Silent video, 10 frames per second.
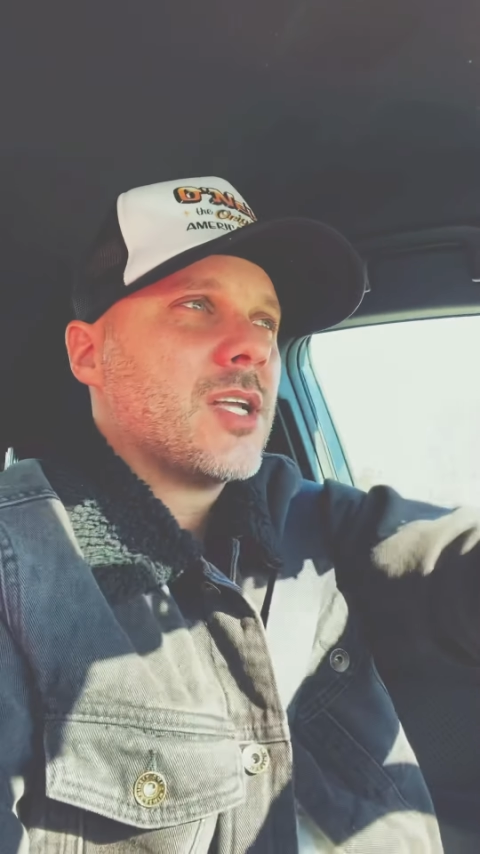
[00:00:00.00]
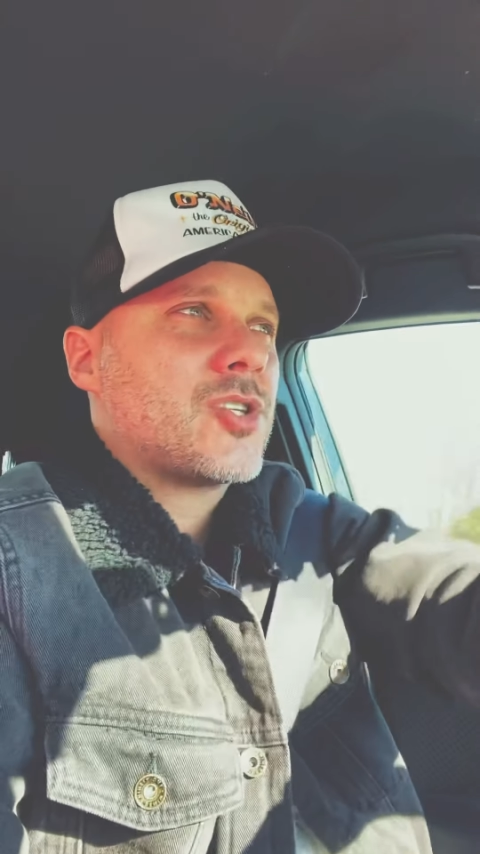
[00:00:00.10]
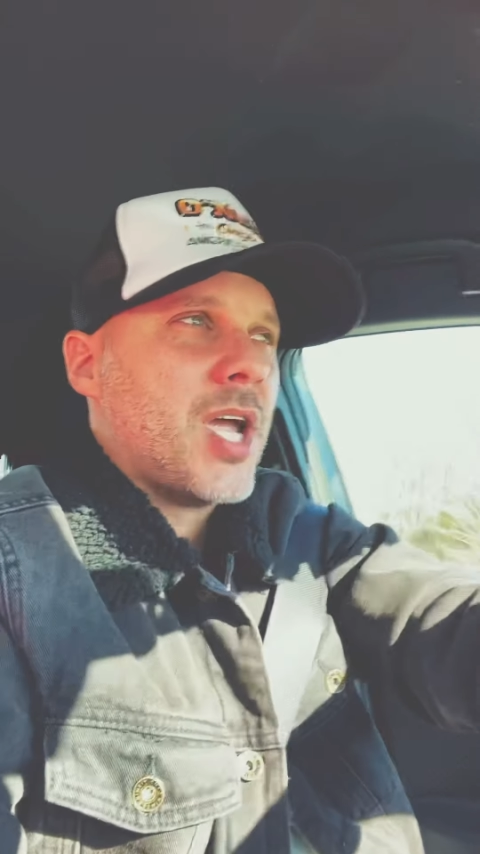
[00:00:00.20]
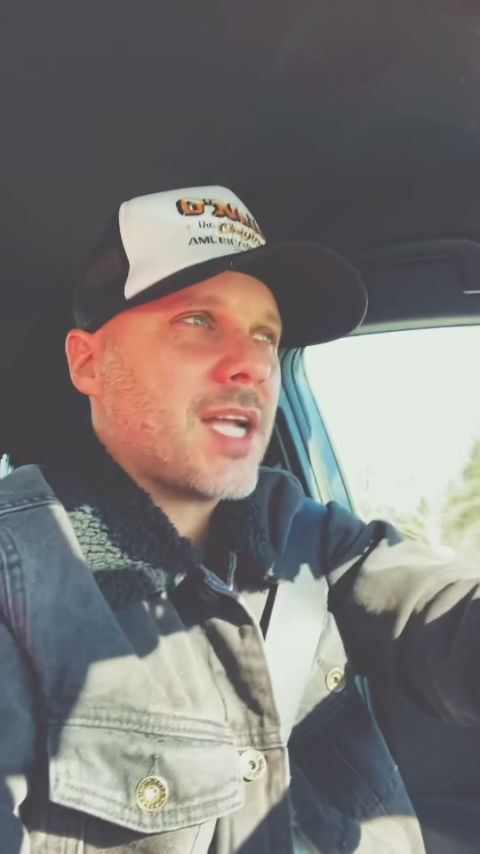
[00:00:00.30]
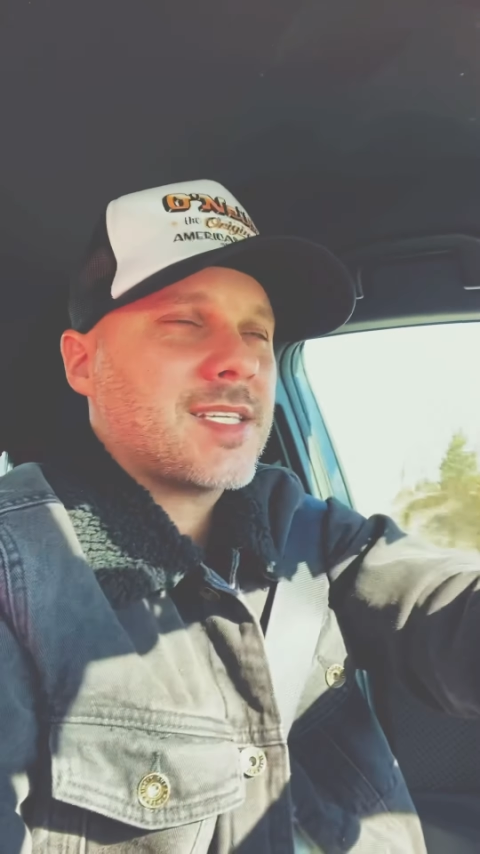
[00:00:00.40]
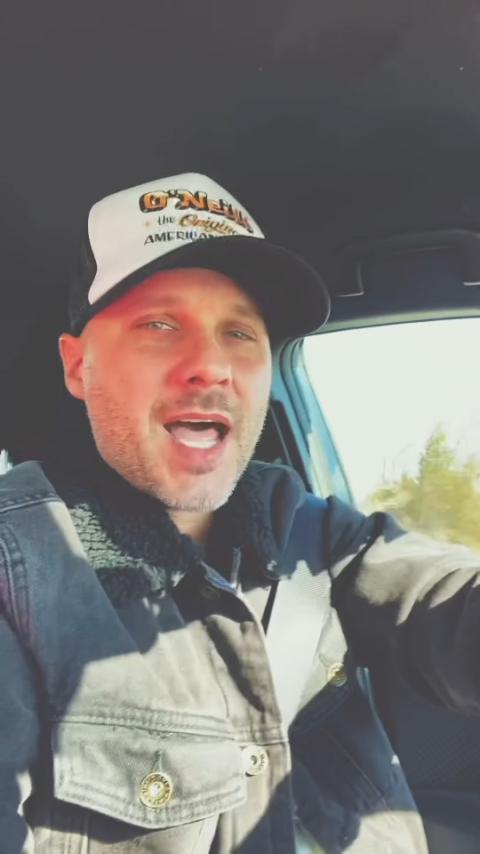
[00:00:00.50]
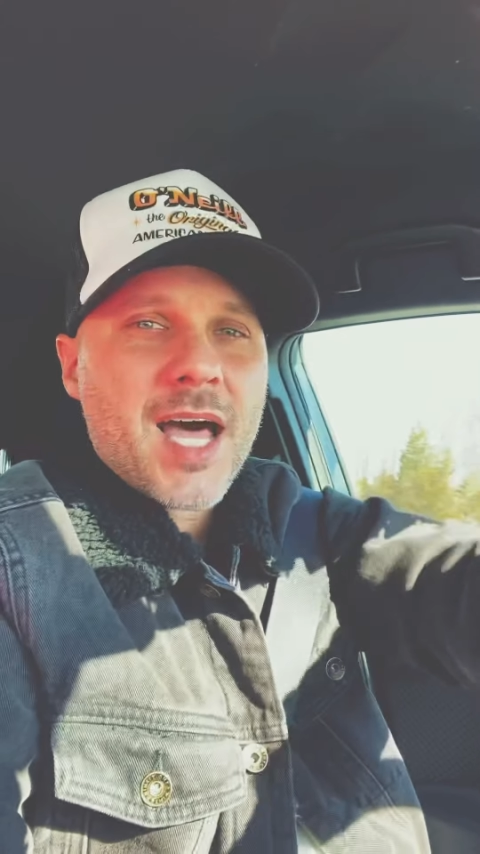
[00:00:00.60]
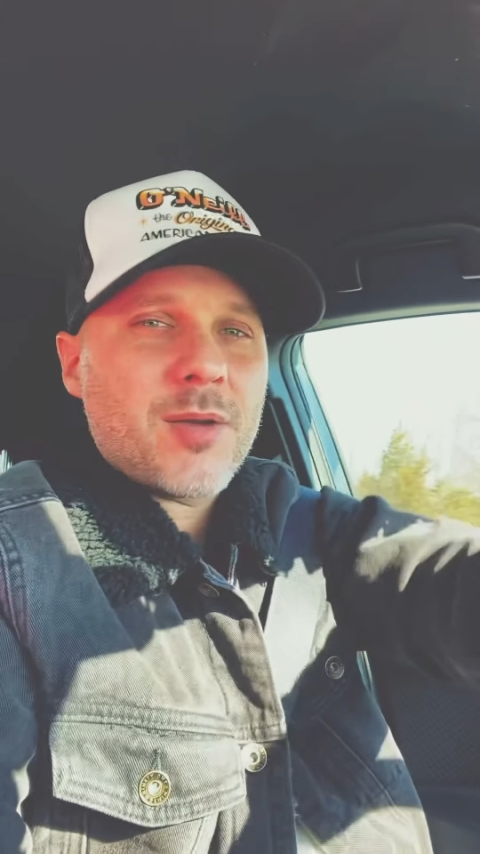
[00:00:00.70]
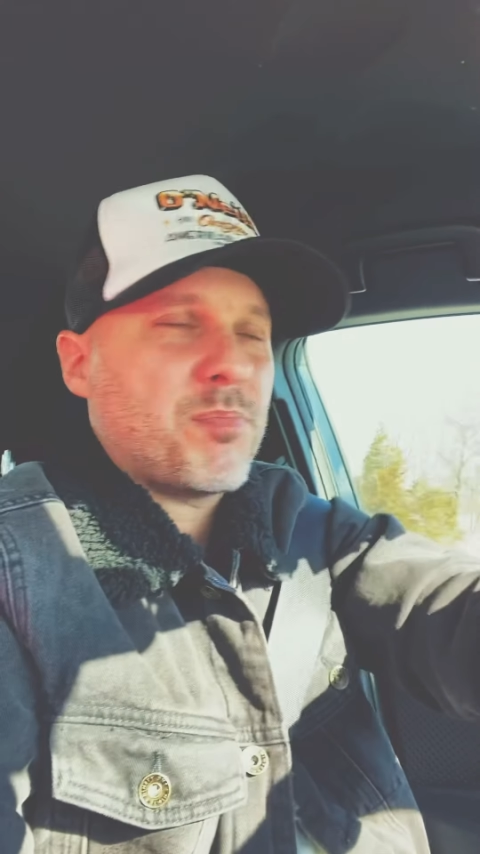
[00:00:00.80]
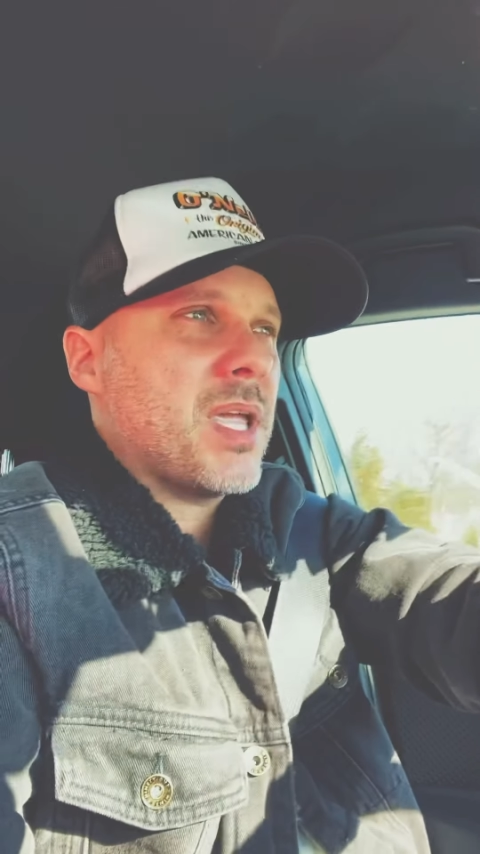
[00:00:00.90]
checked
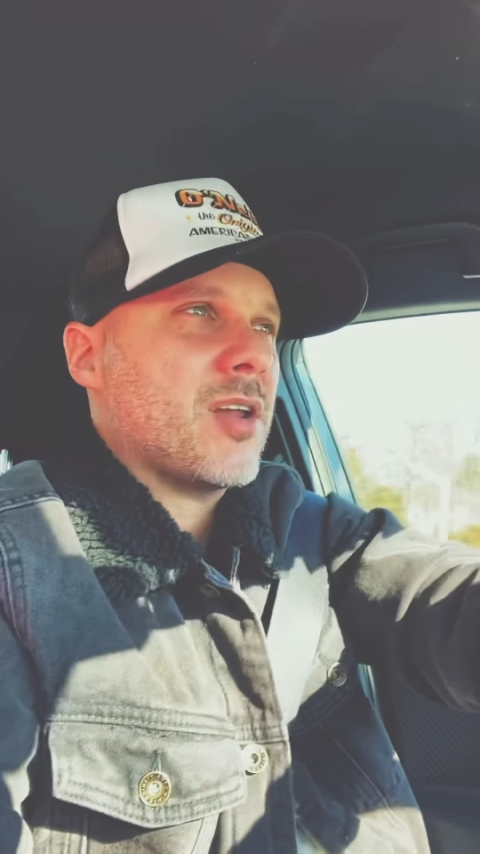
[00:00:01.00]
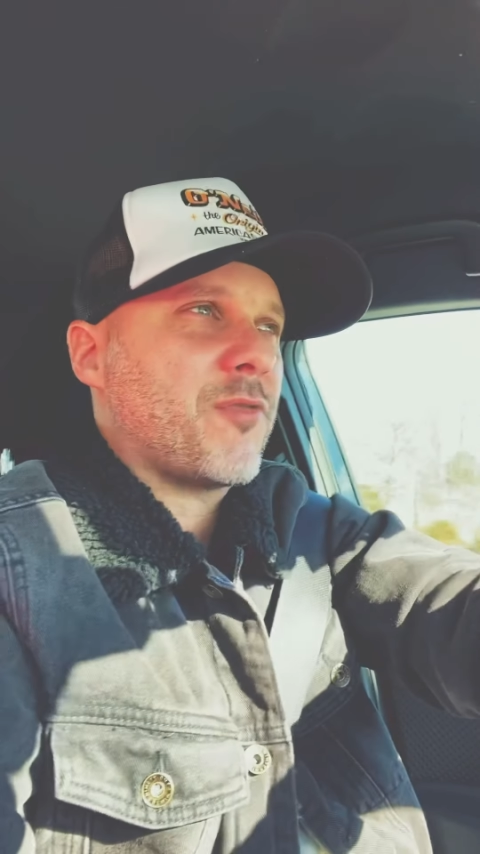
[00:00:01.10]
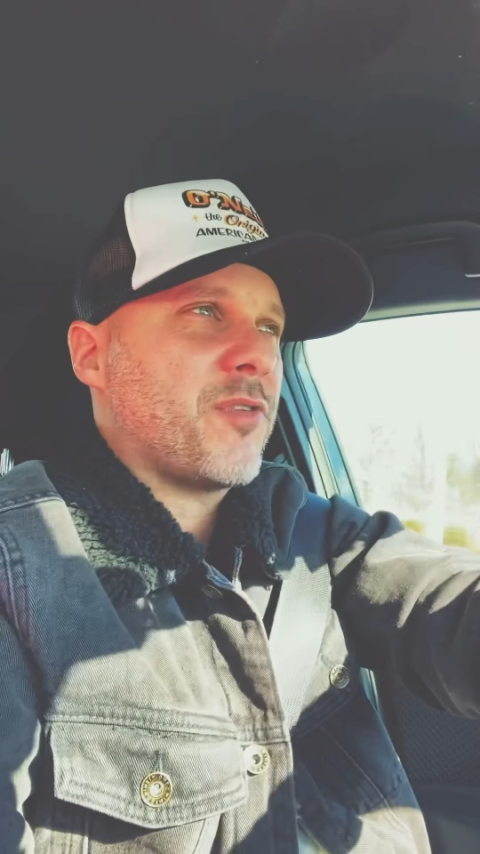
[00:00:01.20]
out of being a